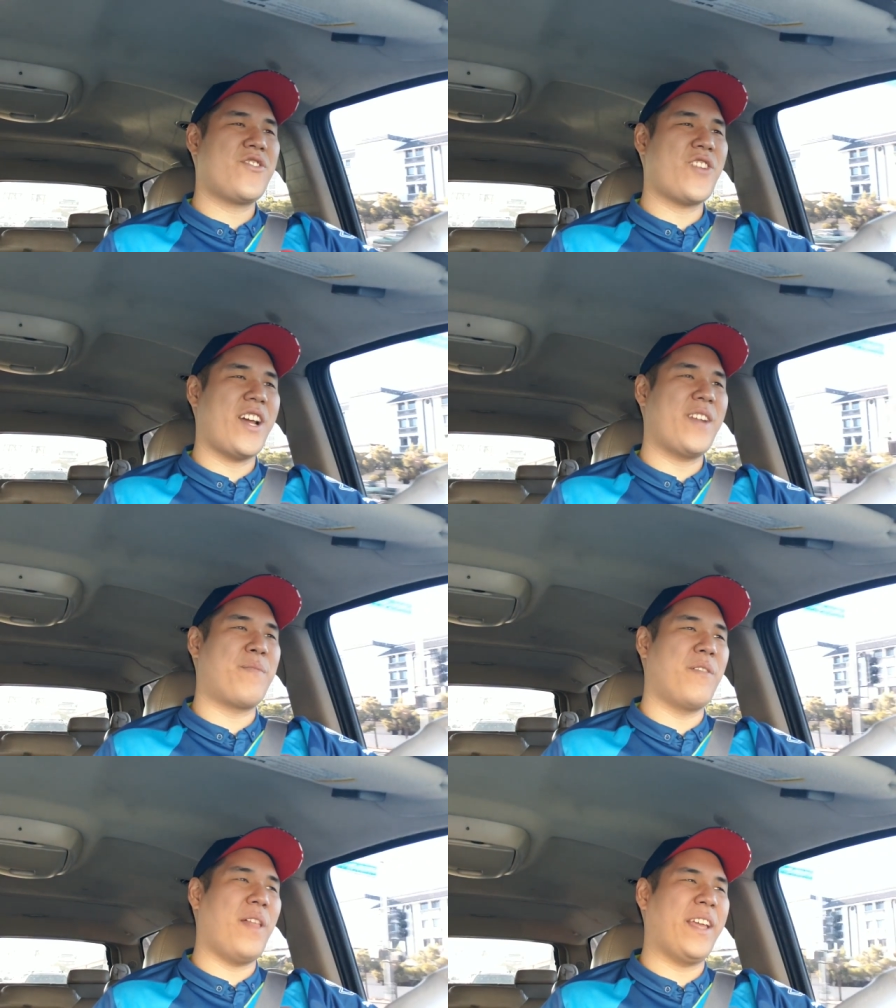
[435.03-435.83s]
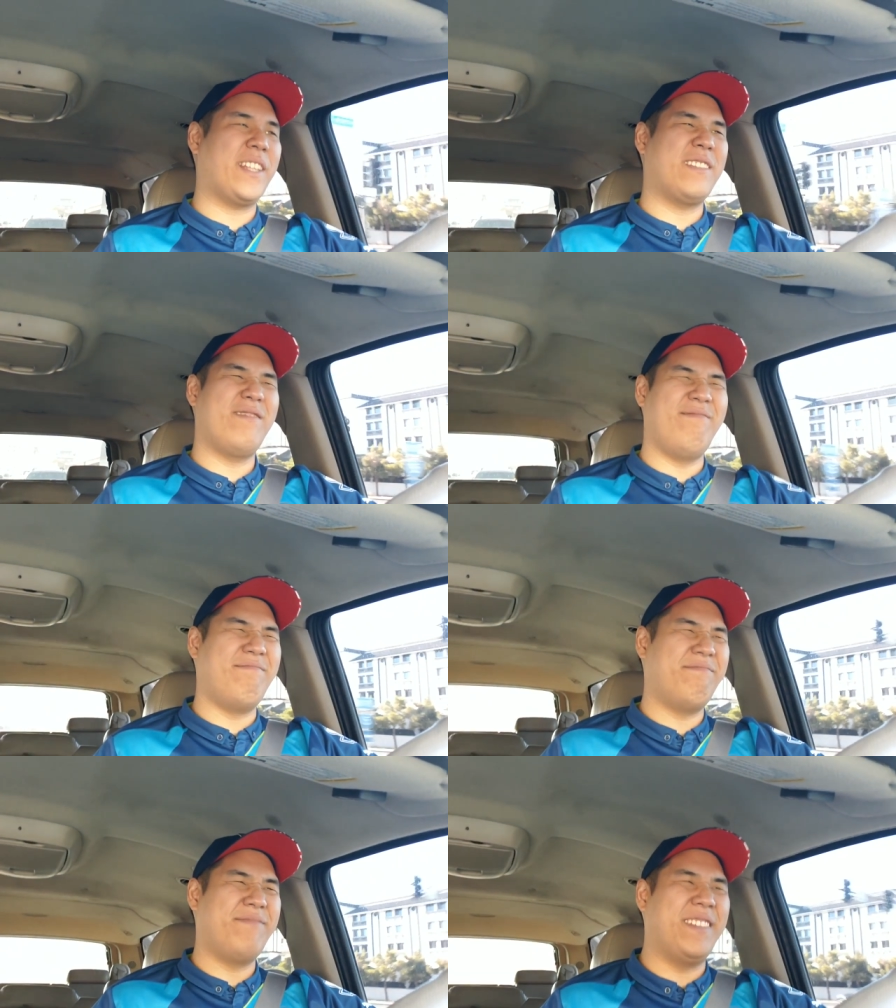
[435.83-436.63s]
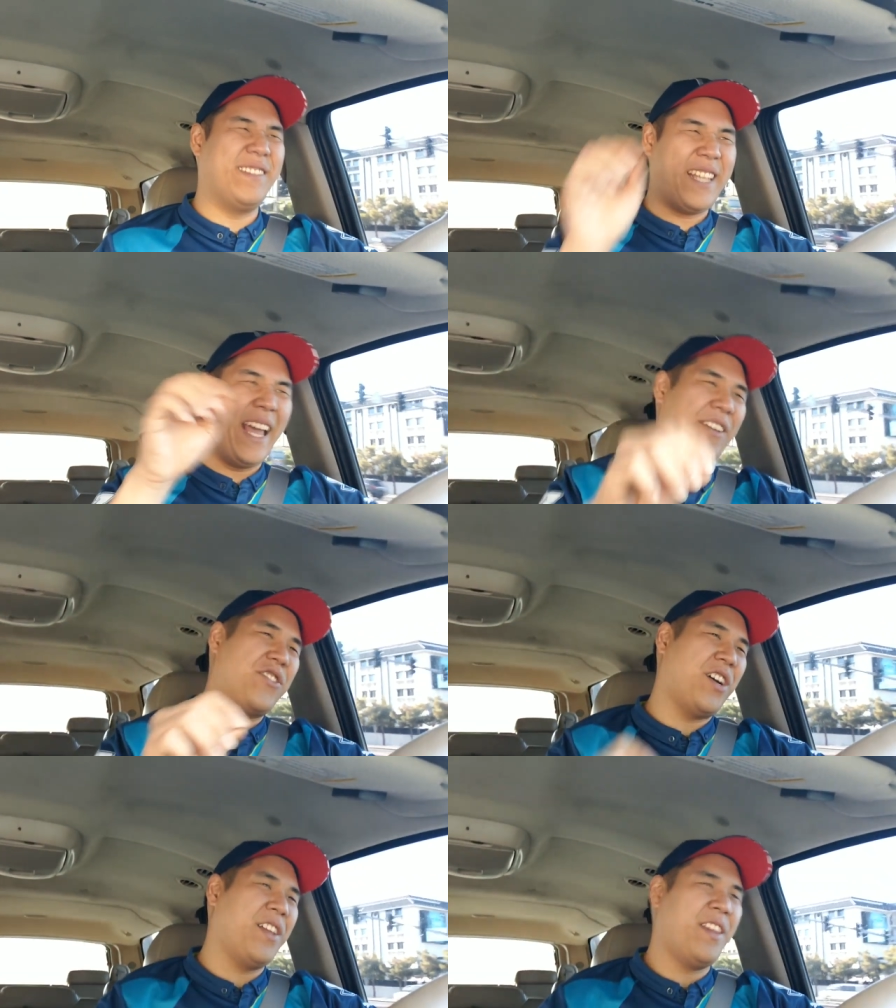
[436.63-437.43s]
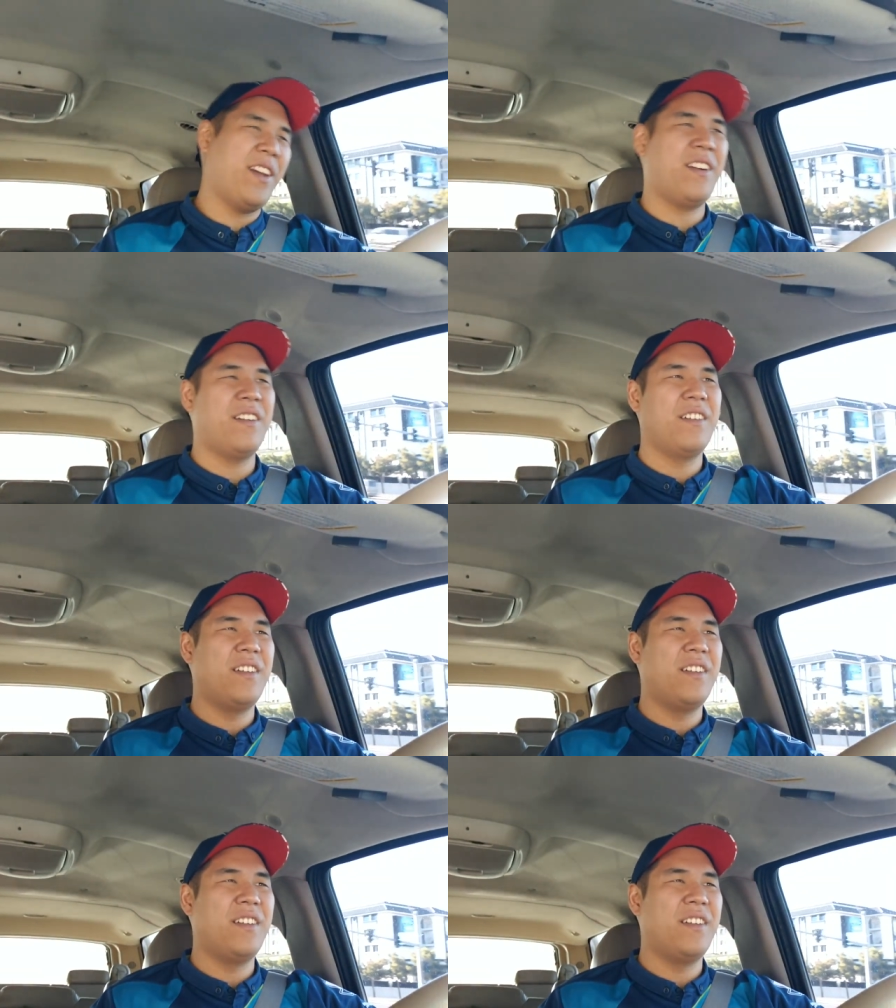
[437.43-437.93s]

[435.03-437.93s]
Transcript: try to attach on there.